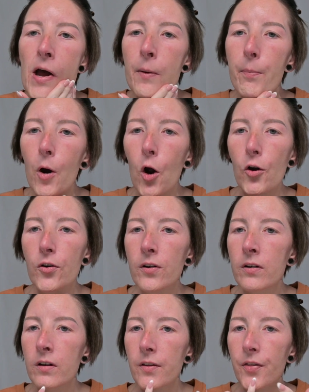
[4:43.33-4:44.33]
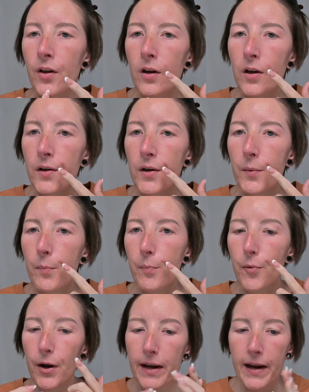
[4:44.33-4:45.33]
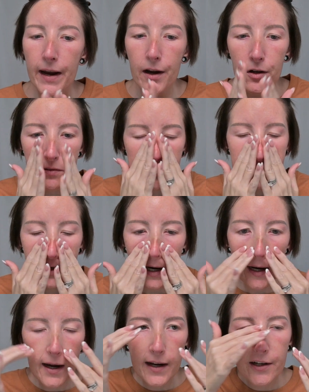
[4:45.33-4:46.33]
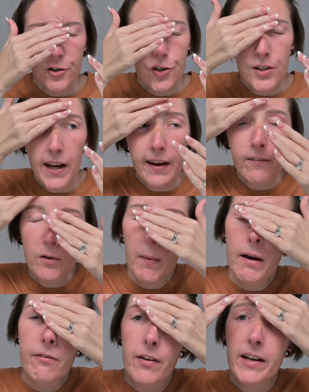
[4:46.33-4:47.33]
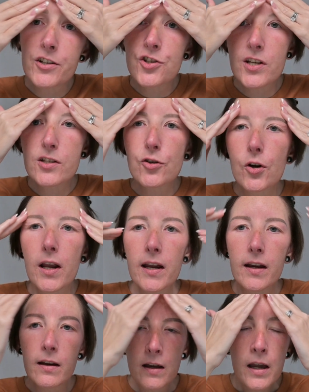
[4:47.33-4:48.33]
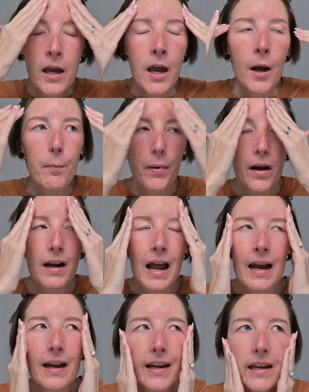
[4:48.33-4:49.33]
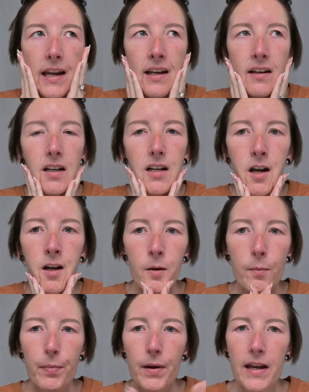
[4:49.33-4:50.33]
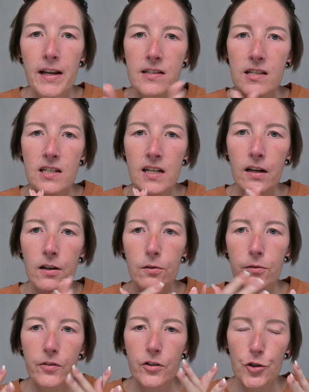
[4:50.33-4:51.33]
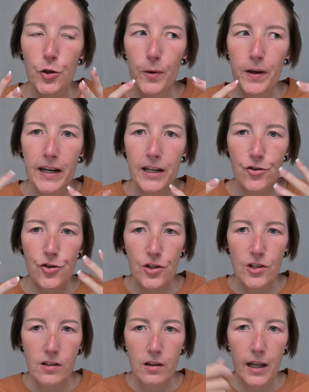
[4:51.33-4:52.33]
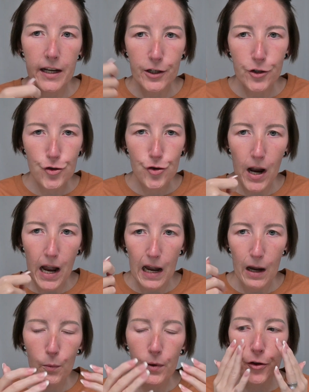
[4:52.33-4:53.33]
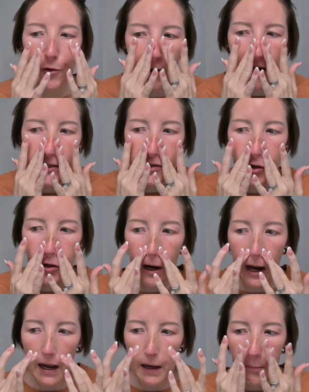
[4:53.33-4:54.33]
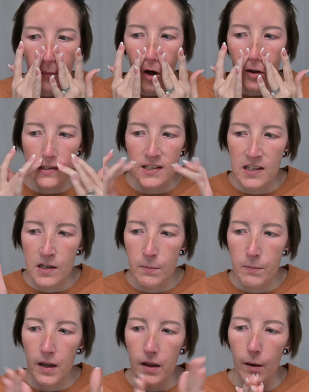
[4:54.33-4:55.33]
pardon the breakout, I shaved my face yesterday, but I ended up, instead of doing it just like dry with the razor, I bought some